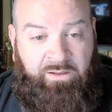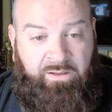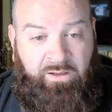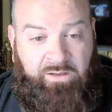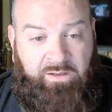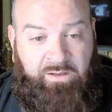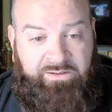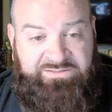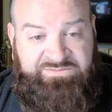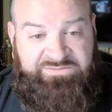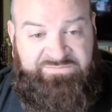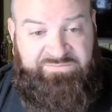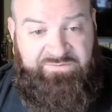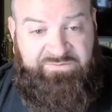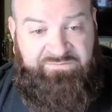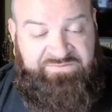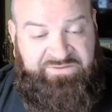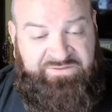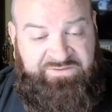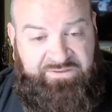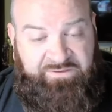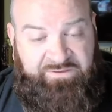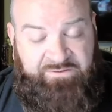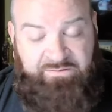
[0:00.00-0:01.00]
August
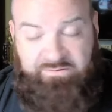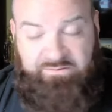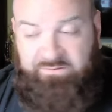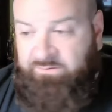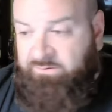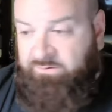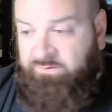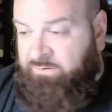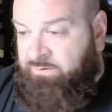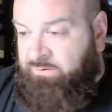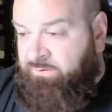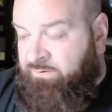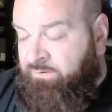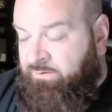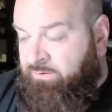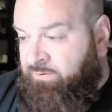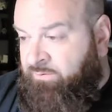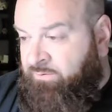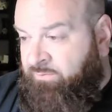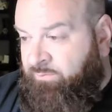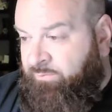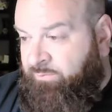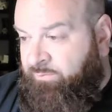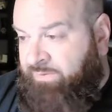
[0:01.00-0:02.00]
15th.
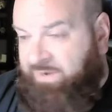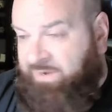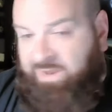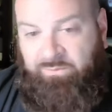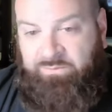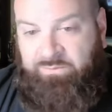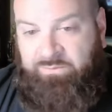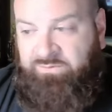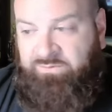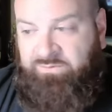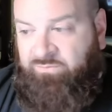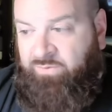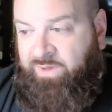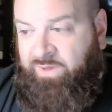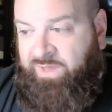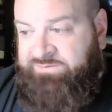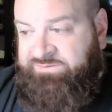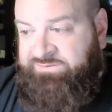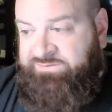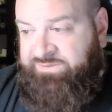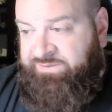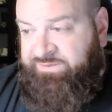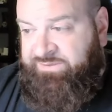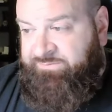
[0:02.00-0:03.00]
But I wouldn't have
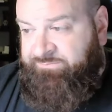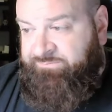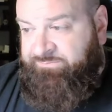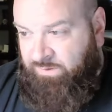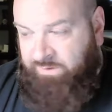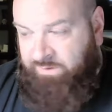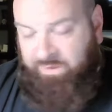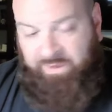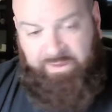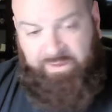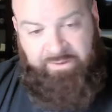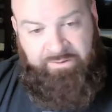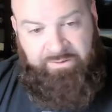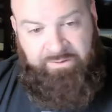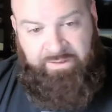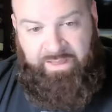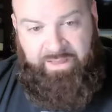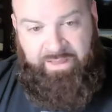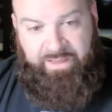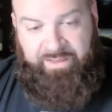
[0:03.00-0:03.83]
watched it. Yeah,